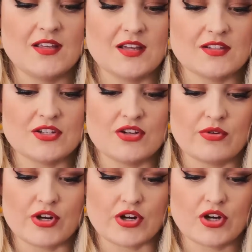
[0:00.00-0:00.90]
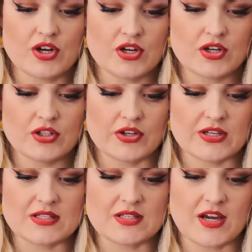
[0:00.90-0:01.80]
Get to know your cooker. Look
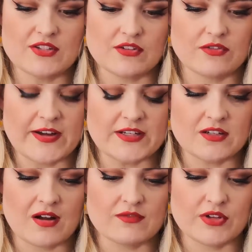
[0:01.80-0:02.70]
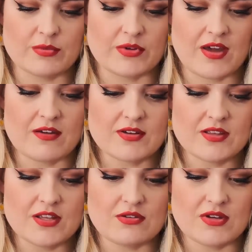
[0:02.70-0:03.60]
inside, you'll find an envelope with
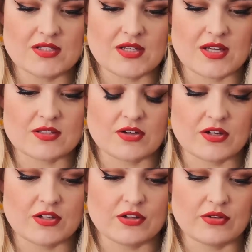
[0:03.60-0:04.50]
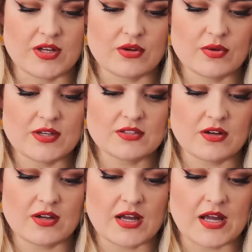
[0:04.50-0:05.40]
everything you need to get started, including quick
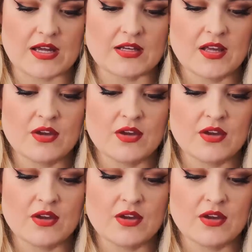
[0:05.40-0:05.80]
start guide,